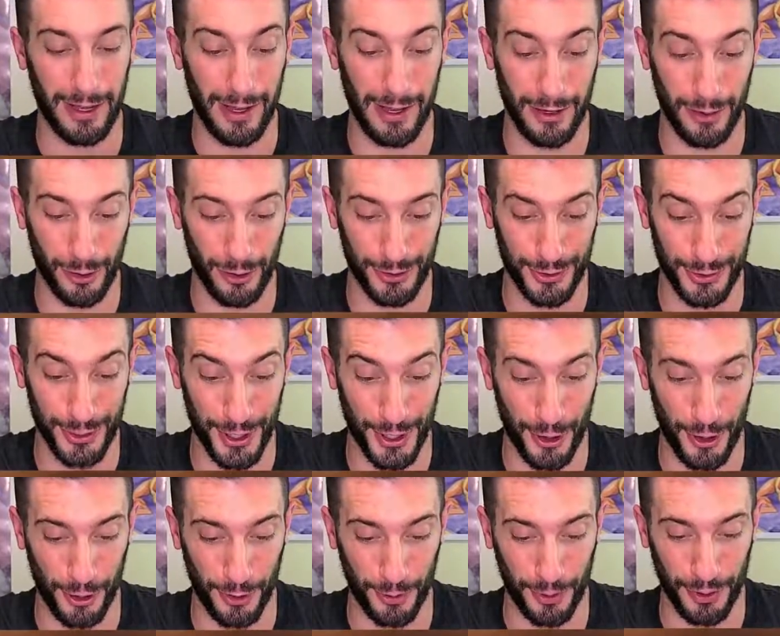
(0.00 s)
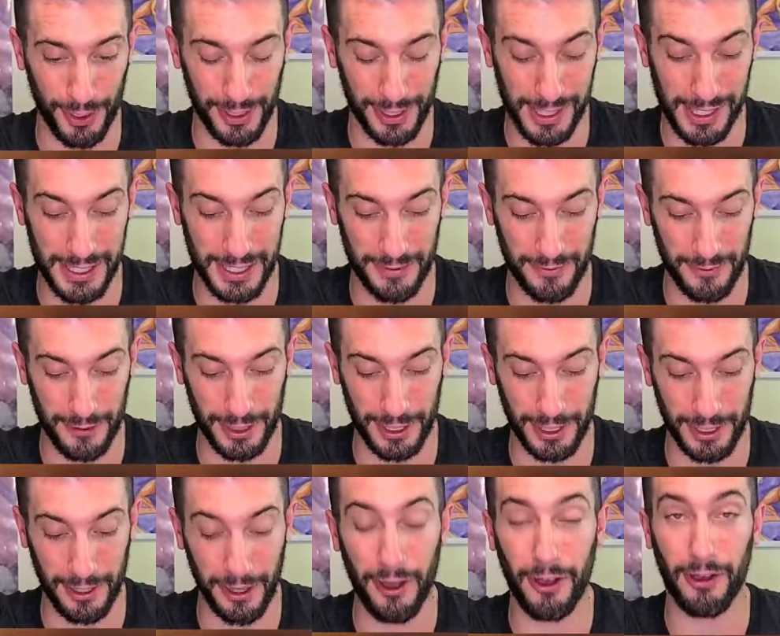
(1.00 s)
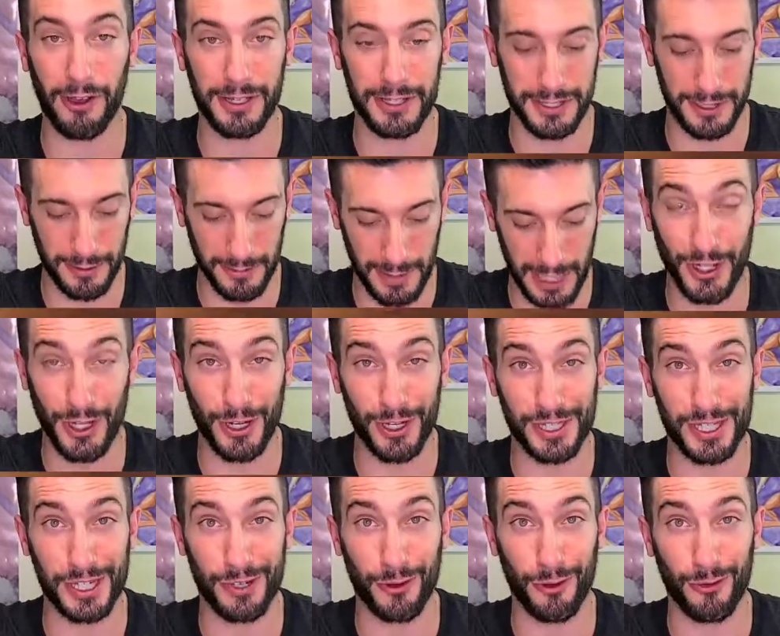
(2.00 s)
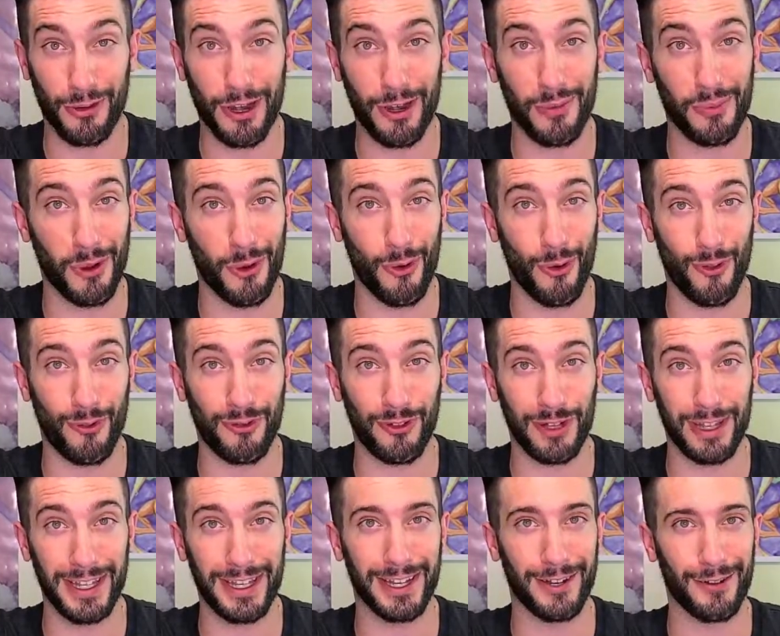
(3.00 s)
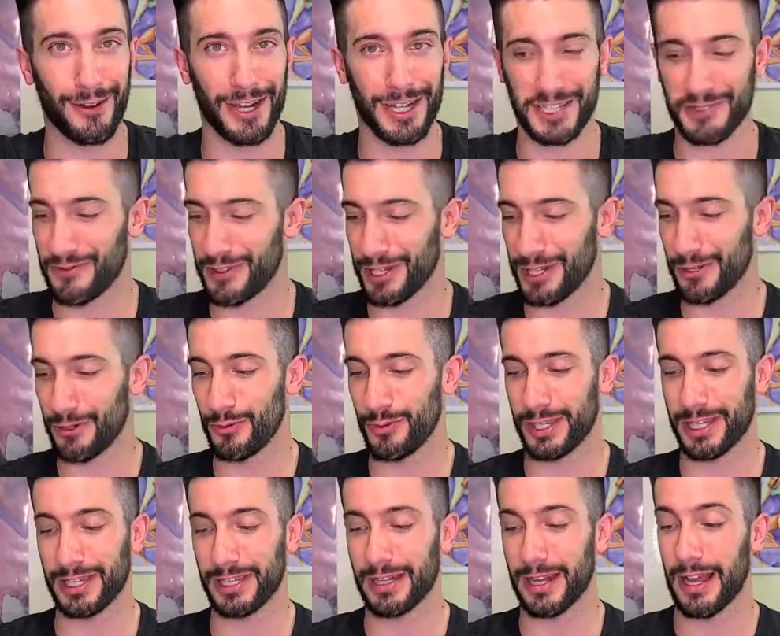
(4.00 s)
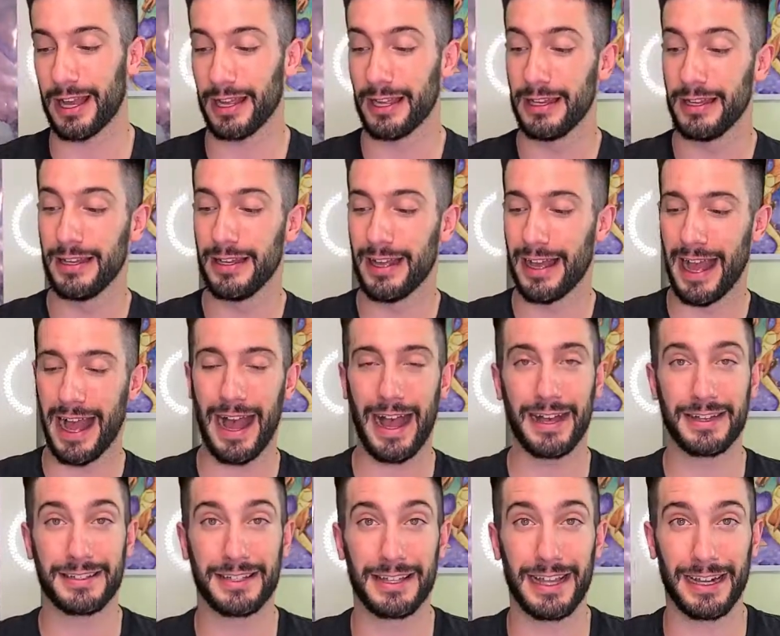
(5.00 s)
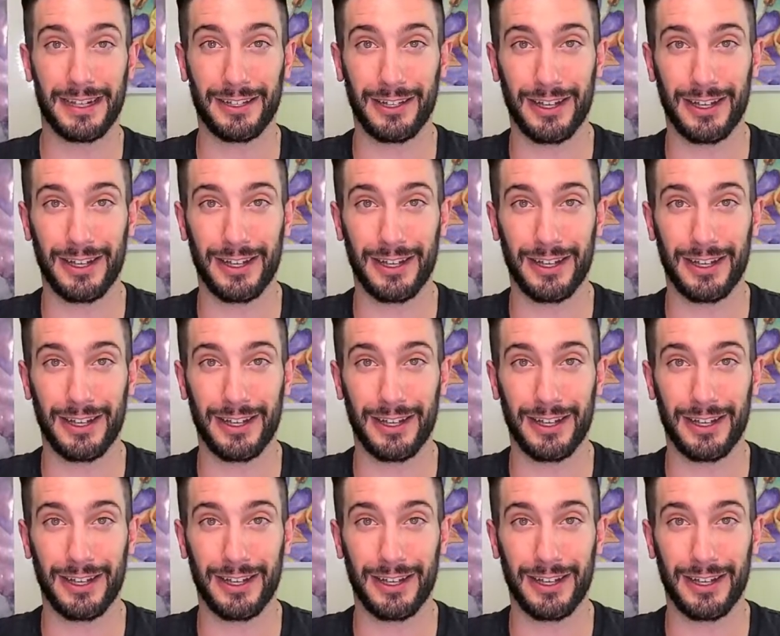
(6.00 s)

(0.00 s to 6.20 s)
an alternate artwork. This is freaking awesome. Not a secret rare, but hopefully in our next video, we can add to that